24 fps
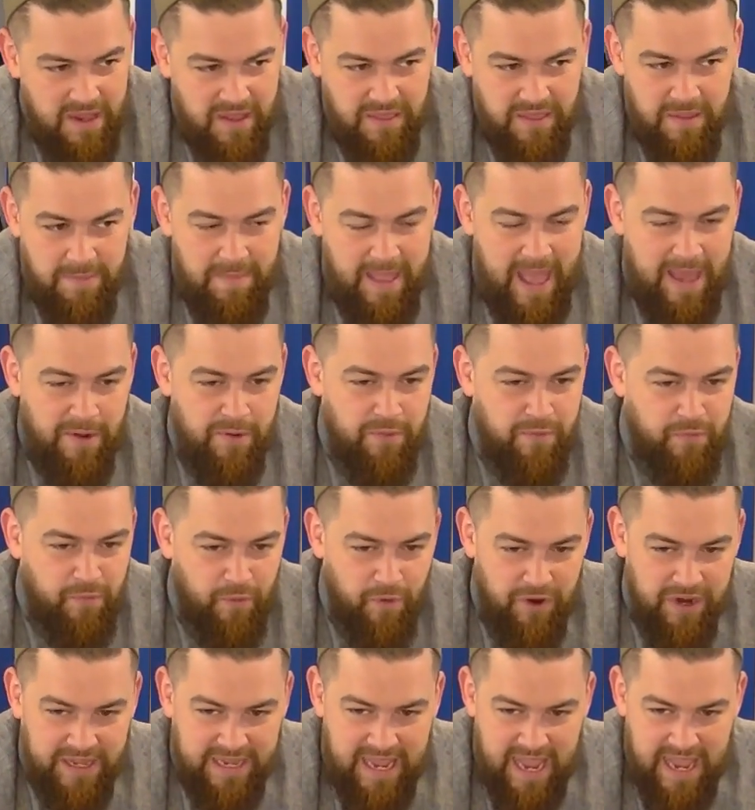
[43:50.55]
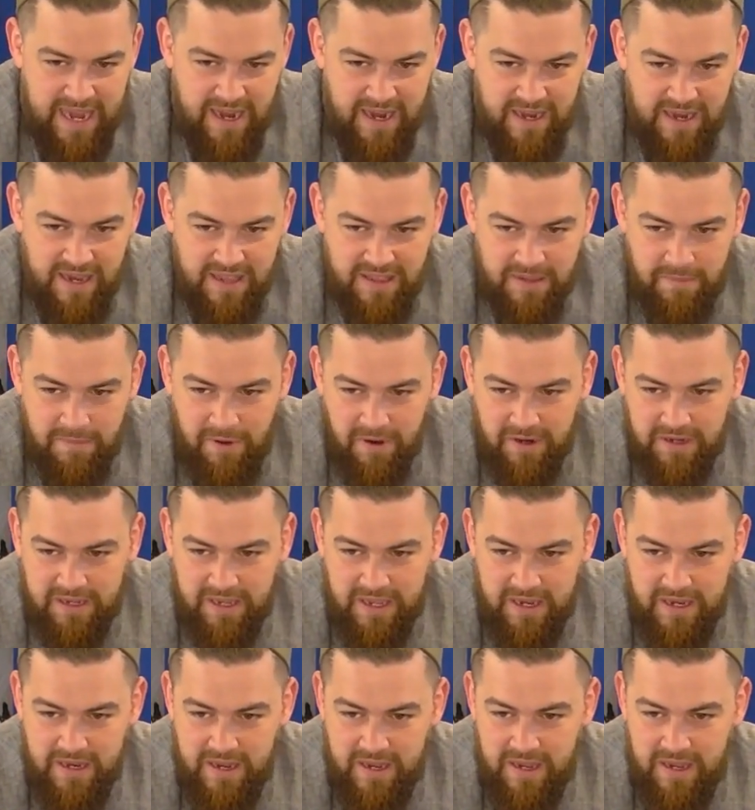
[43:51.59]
The man who fornicated in the market